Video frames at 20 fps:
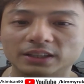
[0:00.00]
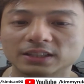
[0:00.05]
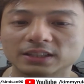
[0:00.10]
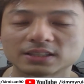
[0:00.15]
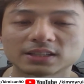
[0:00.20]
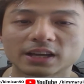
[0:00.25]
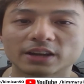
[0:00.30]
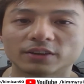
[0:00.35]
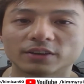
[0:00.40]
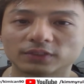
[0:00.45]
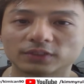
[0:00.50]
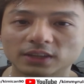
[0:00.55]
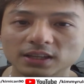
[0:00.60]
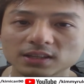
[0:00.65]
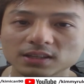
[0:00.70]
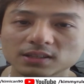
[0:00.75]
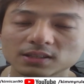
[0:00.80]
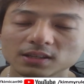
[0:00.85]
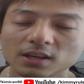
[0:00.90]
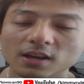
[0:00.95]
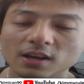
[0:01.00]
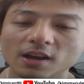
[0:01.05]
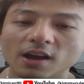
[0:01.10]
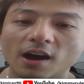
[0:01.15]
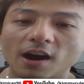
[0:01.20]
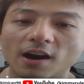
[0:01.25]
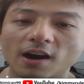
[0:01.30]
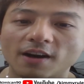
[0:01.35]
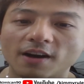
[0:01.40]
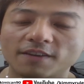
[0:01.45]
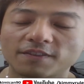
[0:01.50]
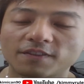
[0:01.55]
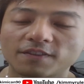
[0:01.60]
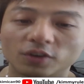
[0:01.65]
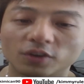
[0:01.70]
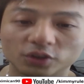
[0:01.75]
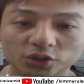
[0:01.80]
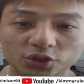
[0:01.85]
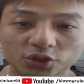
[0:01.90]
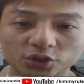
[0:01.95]
side of things,
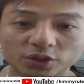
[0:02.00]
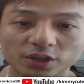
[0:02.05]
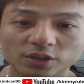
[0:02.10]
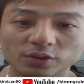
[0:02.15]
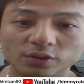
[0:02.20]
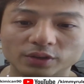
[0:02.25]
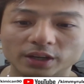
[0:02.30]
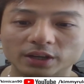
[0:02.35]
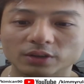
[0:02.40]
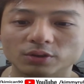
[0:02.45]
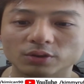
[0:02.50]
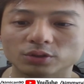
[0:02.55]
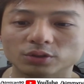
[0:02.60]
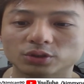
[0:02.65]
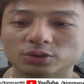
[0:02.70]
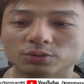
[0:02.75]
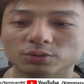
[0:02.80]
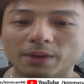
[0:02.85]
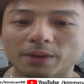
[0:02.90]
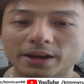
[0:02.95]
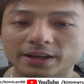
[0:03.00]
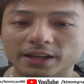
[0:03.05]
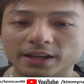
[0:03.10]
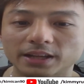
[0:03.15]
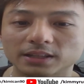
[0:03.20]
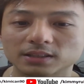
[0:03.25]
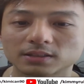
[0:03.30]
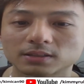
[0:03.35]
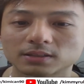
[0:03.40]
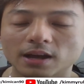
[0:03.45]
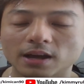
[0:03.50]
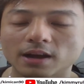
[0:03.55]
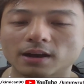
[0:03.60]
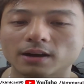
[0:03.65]
for sure you can go through Binance.